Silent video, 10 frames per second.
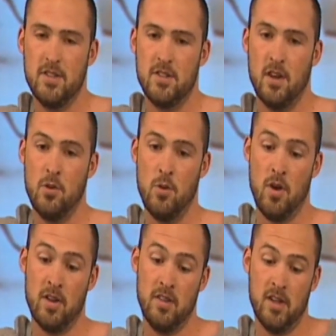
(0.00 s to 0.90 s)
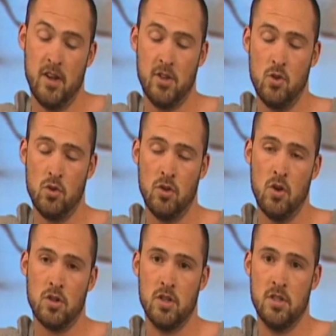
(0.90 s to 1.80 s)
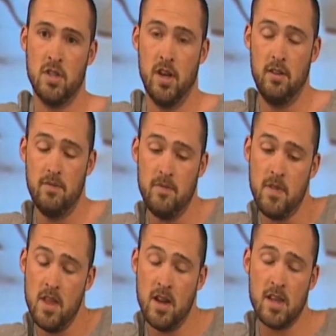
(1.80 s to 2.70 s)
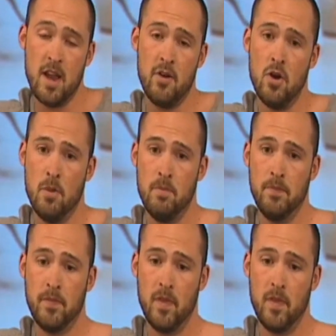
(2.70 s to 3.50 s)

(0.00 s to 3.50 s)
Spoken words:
So I don't know, I ignored the doctors and I carried on.